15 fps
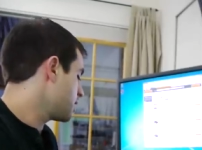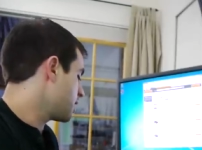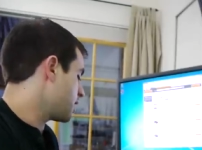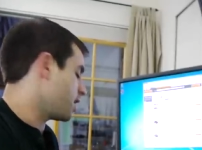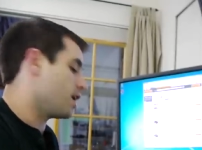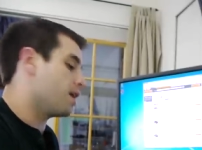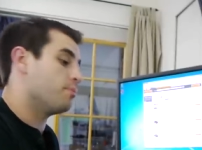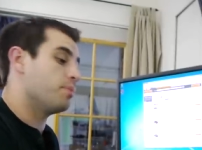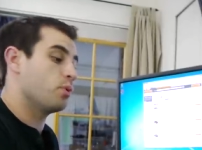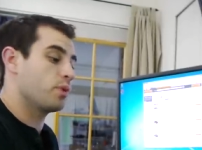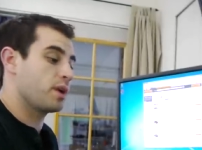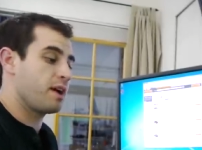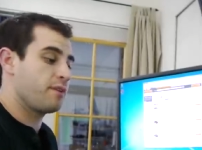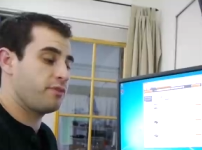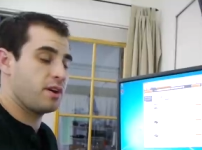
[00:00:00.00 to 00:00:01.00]
Uh, but
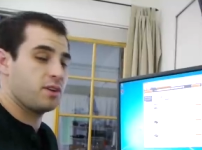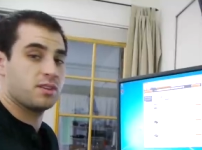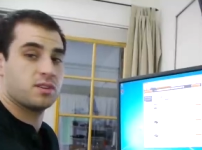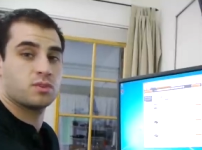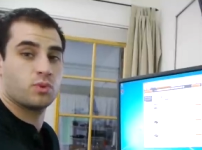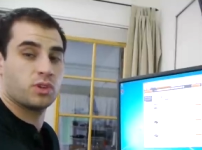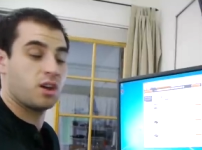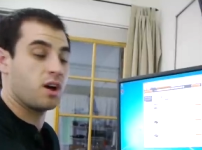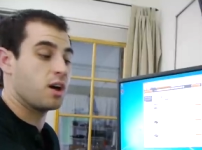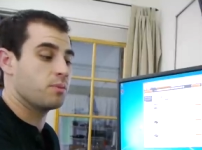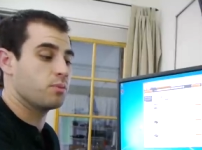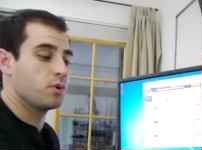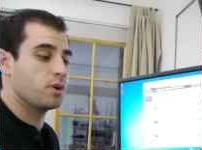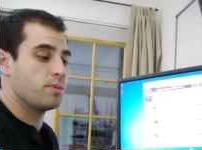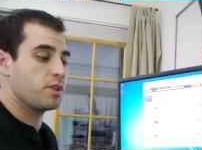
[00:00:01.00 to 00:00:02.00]
what I found is with
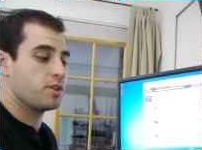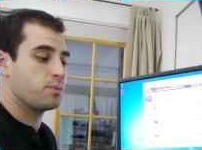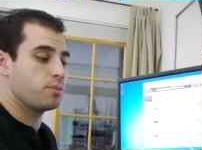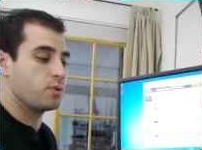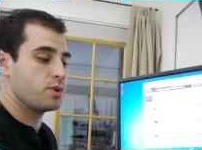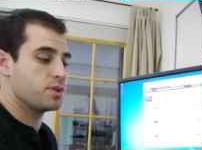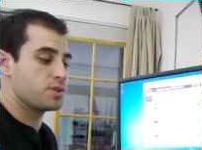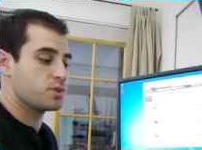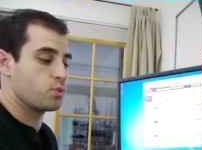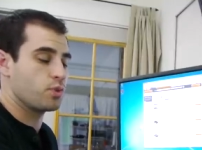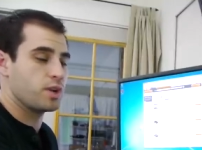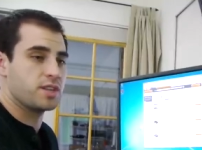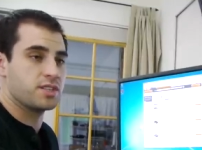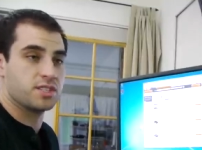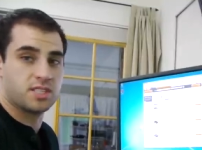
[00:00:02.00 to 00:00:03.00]
onboard motherboards,
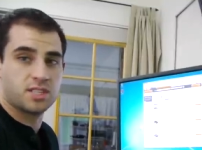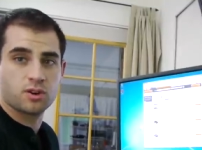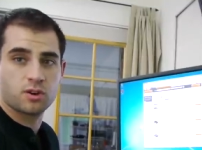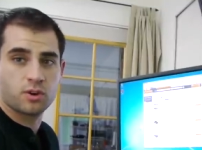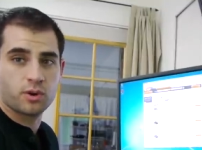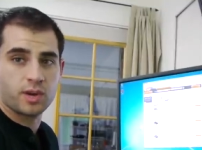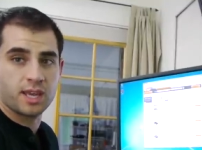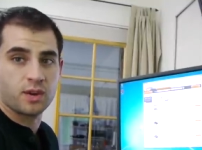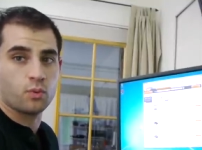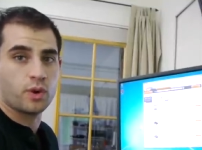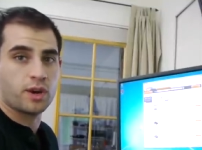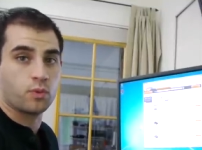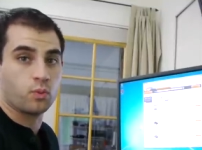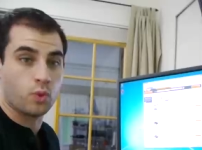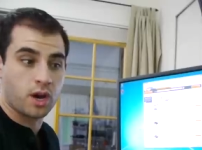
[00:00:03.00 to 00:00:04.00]
RAID zero and
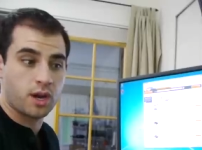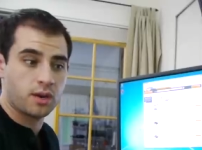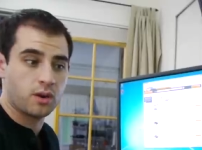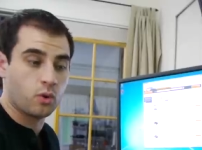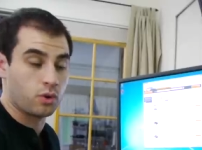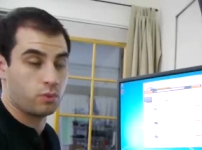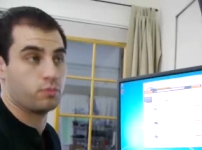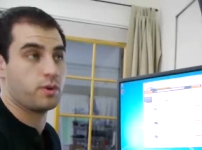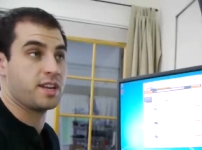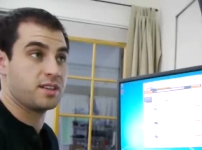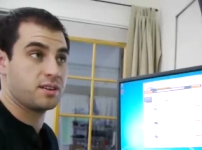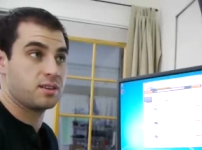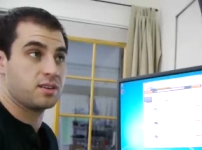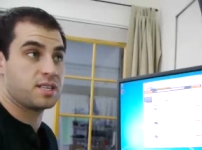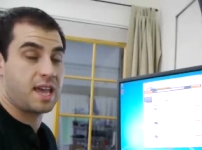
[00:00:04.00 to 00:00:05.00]
RAID one or
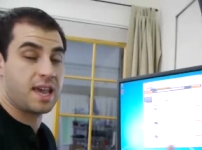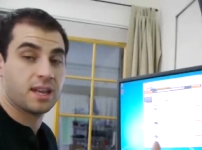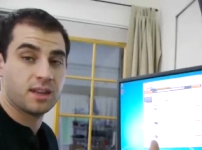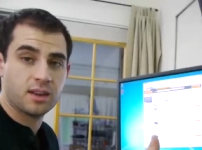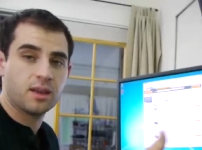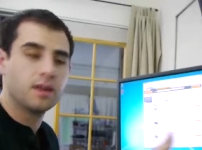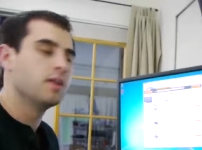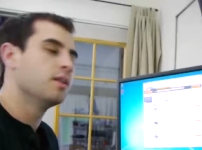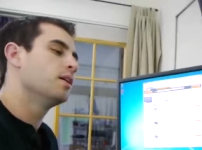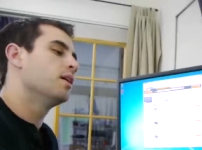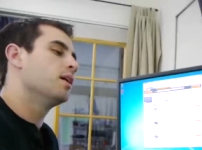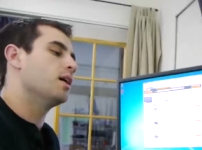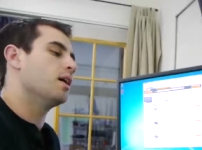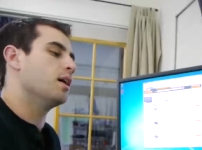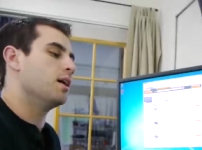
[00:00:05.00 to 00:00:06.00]
RAID ten
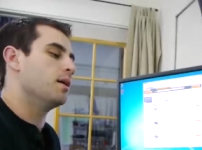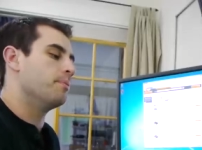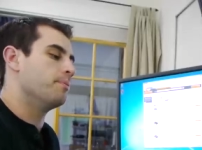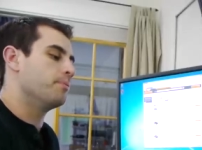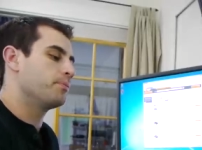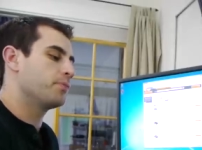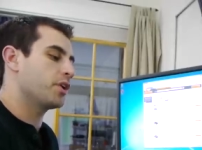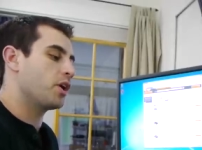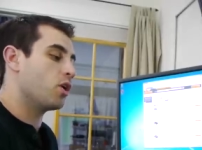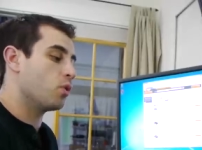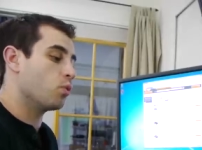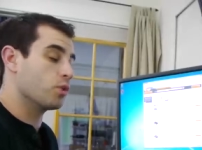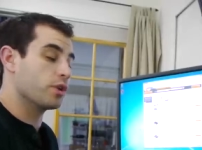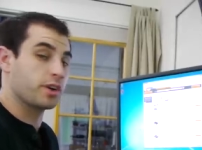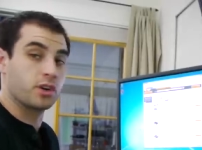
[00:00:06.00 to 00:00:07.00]
um,
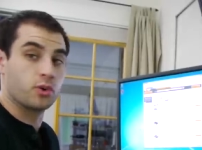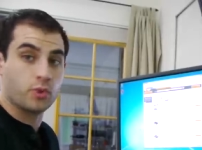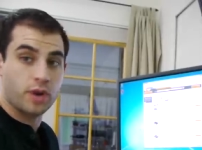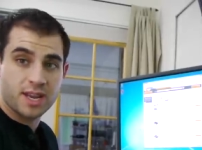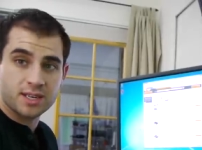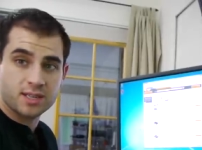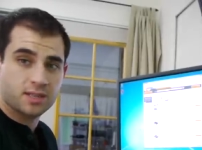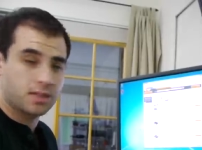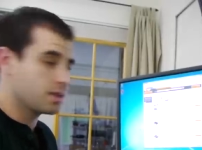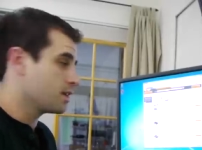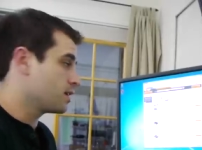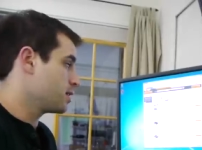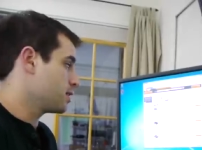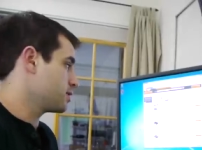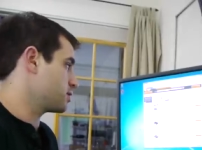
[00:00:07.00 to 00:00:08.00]
all work great.
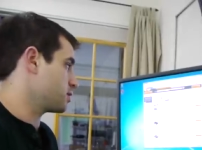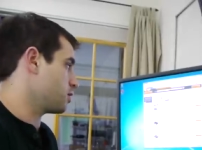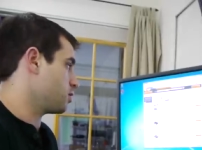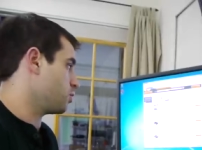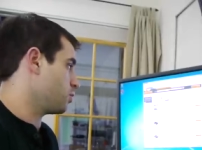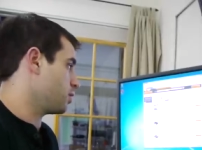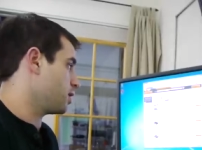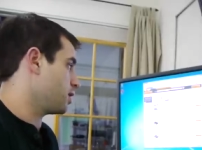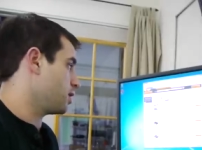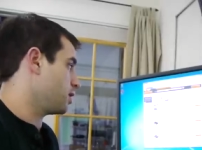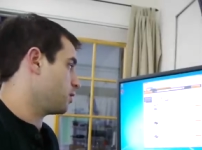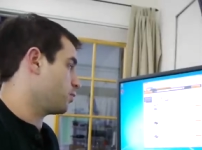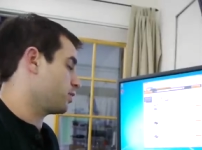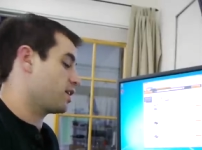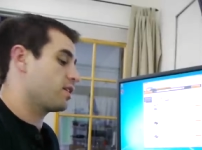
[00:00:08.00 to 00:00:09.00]
So
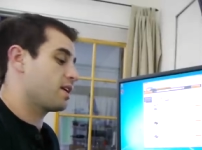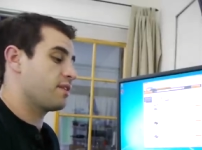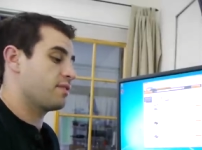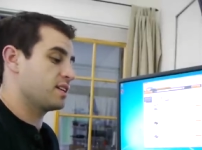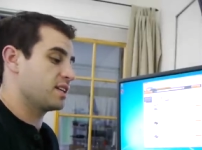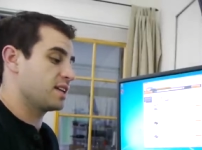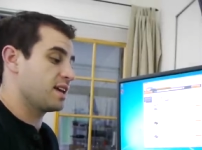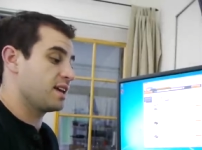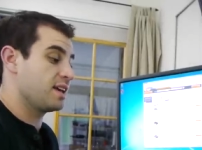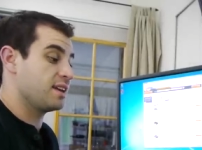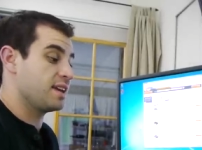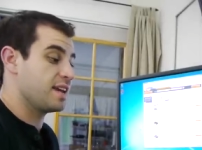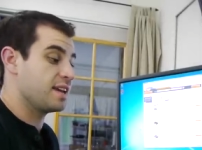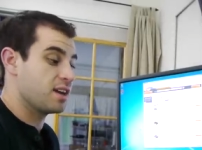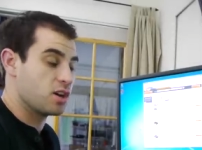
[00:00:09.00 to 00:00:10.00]
uh, without having to get
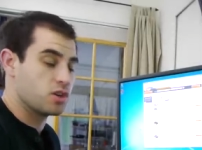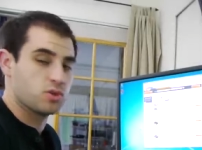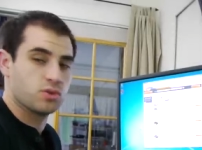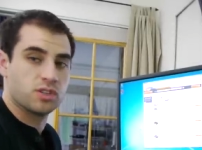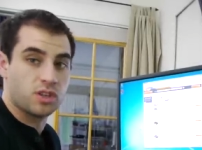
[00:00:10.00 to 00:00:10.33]
an eight hundred